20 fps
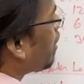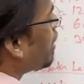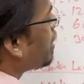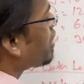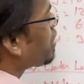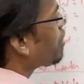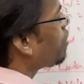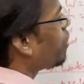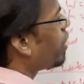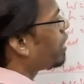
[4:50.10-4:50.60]

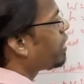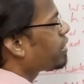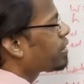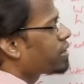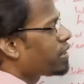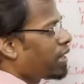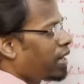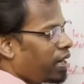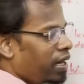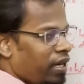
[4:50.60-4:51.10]
it's going to
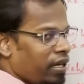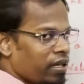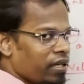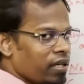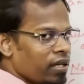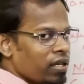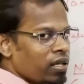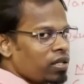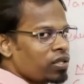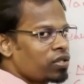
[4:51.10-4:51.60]
take
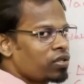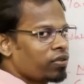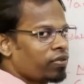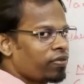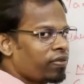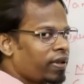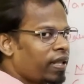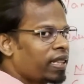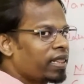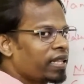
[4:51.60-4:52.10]
to
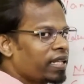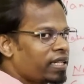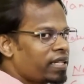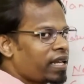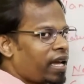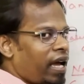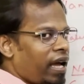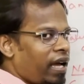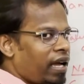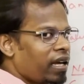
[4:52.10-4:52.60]
fill the
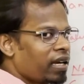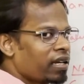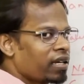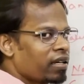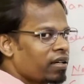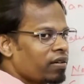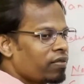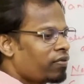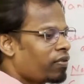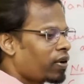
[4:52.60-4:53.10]
tank
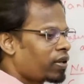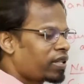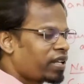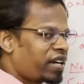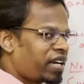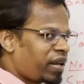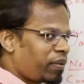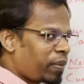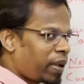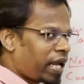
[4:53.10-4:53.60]
for the
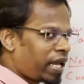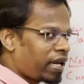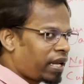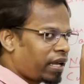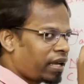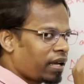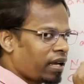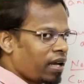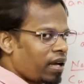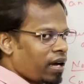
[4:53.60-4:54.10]

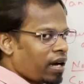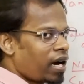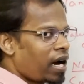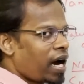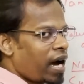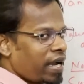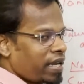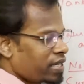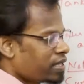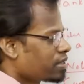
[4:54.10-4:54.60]
remaining
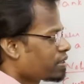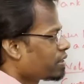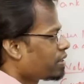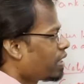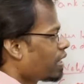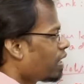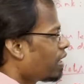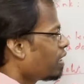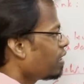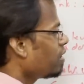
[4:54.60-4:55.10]
height.
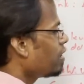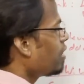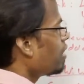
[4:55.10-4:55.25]
Yeah,